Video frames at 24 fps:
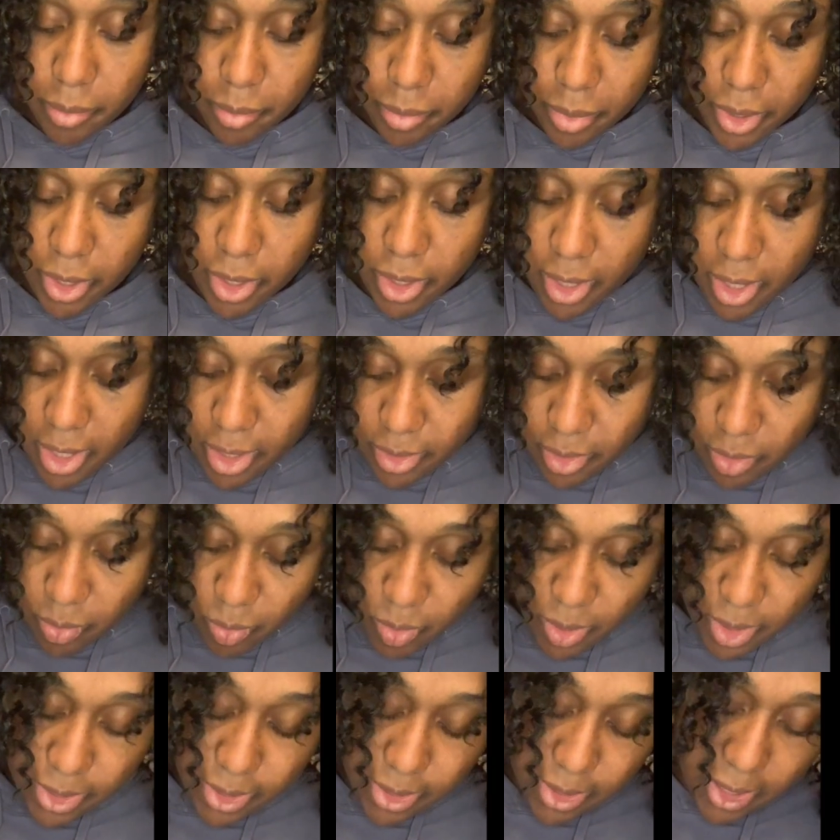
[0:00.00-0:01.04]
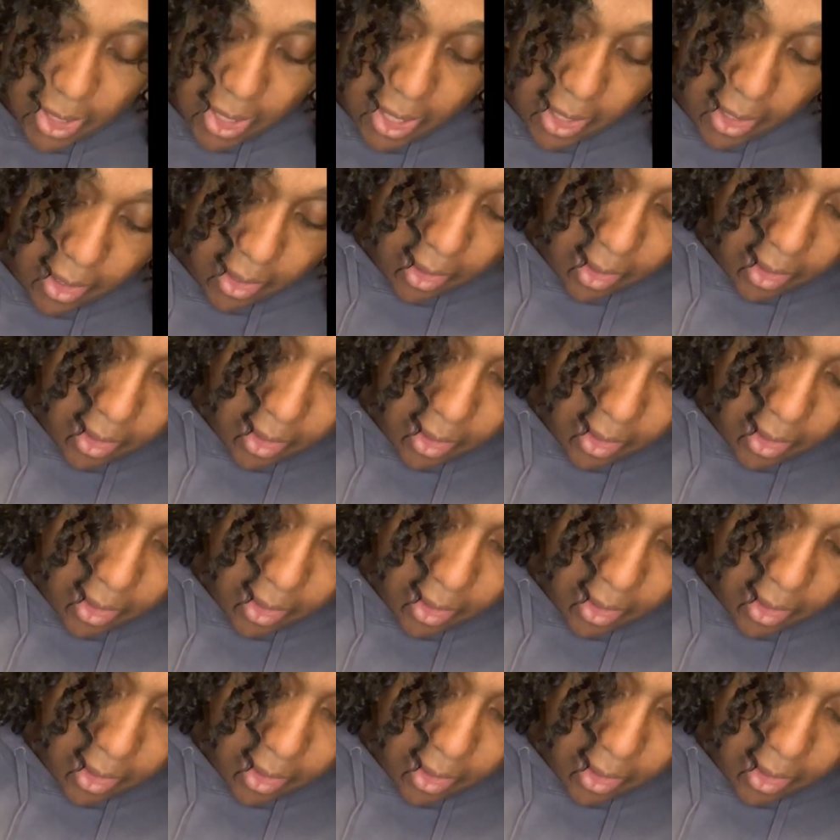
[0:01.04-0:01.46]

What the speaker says: Put it on the ones that I